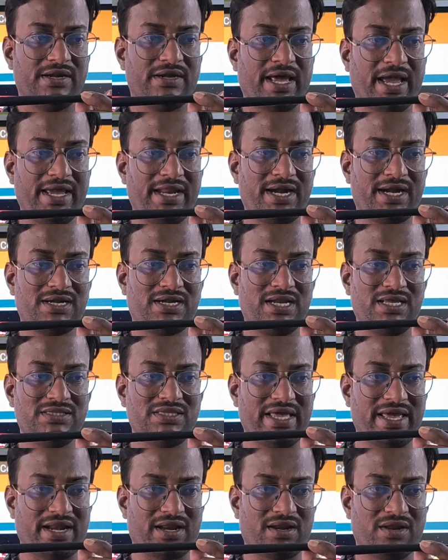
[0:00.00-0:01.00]
directly
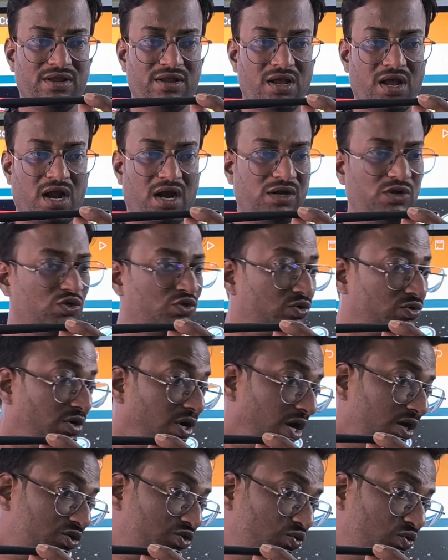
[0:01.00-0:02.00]
there, and you should
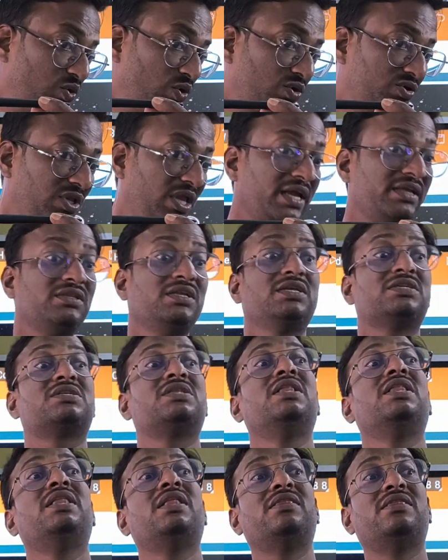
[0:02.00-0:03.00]
not look like this